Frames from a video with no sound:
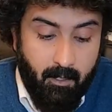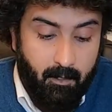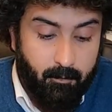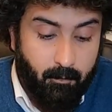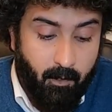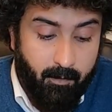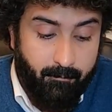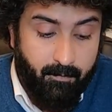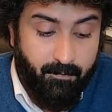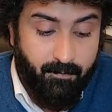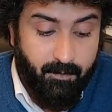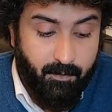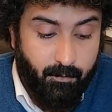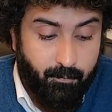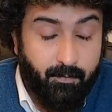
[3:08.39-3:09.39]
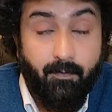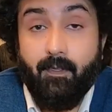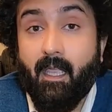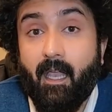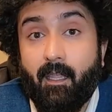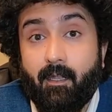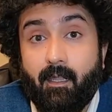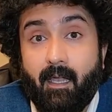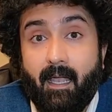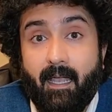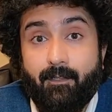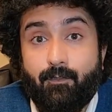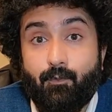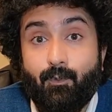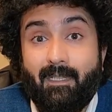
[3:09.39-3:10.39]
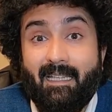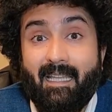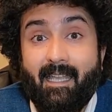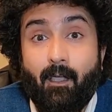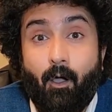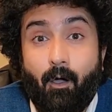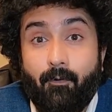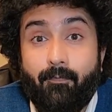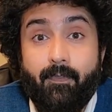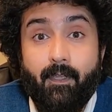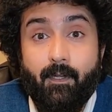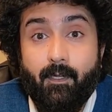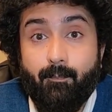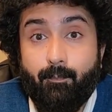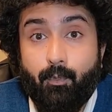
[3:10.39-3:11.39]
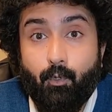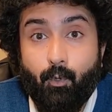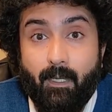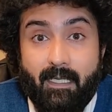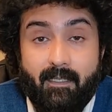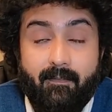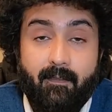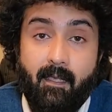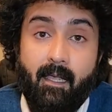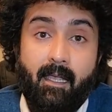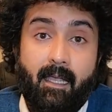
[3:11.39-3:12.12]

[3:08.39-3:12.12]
A lot of institutes of Canada has to lay off their employees,